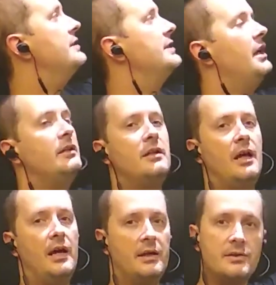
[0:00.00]
a
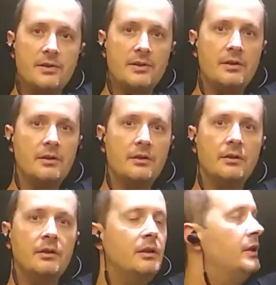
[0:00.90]
set X
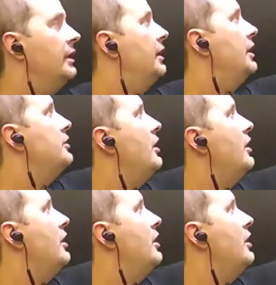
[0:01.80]
and